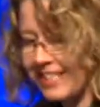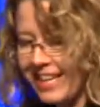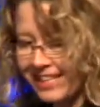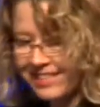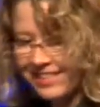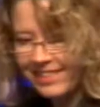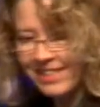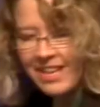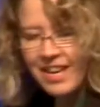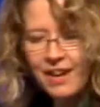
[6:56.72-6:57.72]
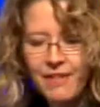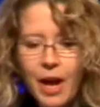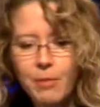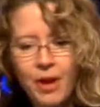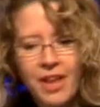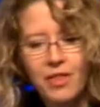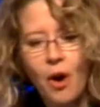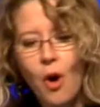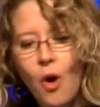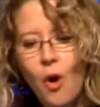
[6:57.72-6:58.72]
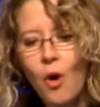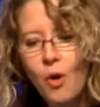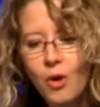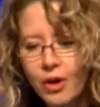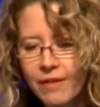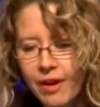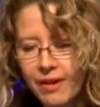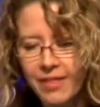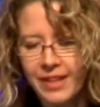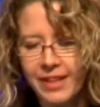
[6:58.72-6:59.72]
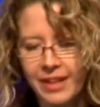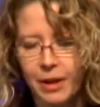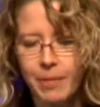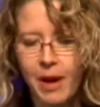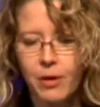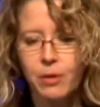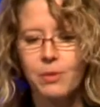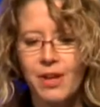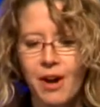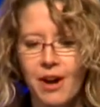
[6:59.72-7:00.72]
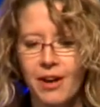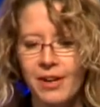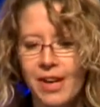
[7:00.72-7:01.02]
this: if I am right, the whole of our thinking about who we are